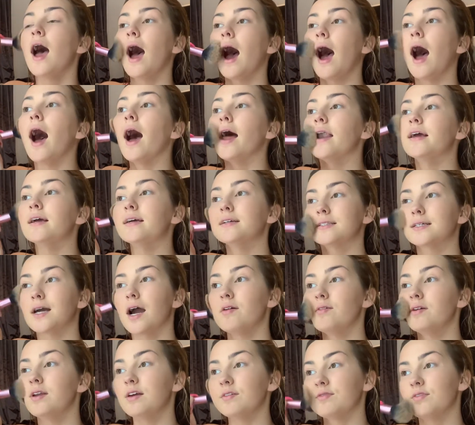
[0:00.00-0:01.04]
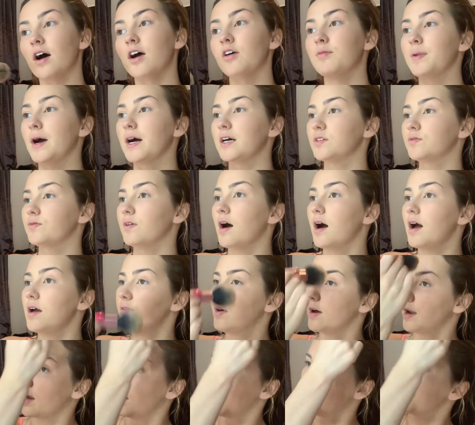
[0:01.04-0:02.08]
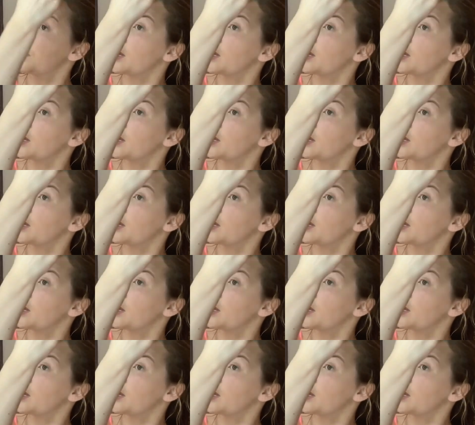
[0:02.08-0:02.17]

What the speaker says: And it's currently 5:05, and I'm